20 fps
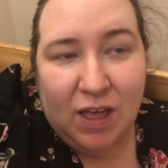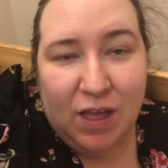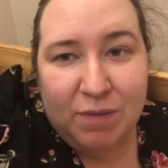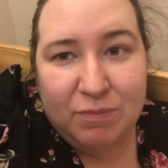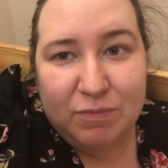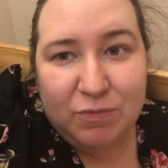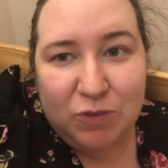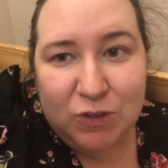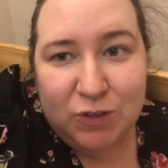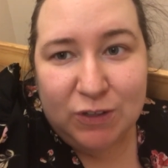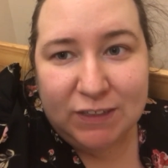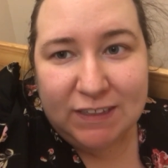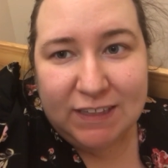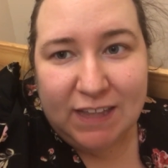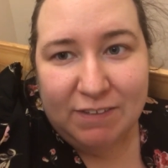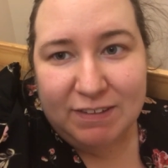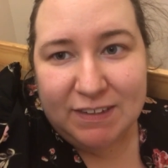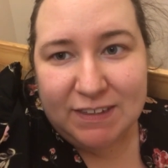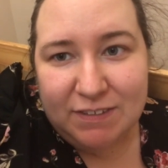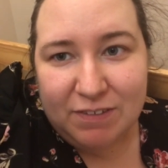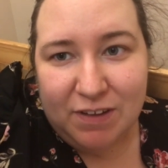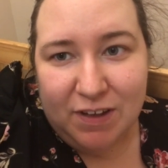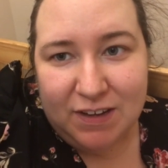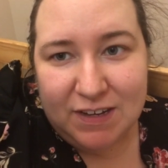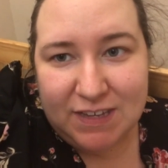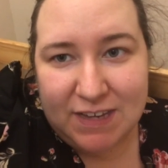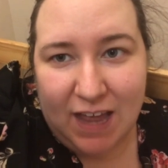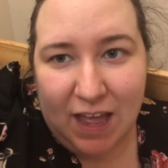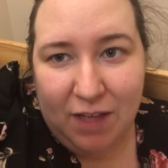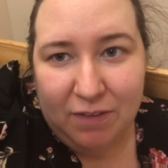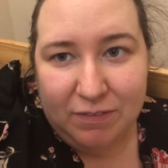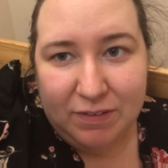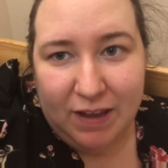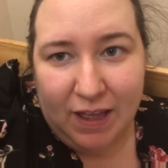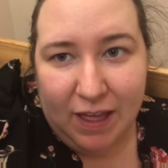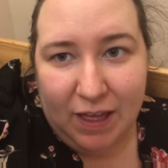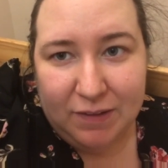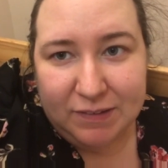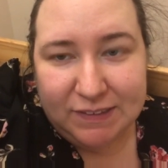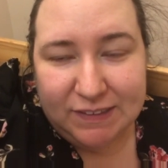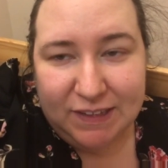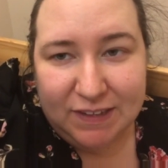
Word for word: um, jaundice levels have gone down now,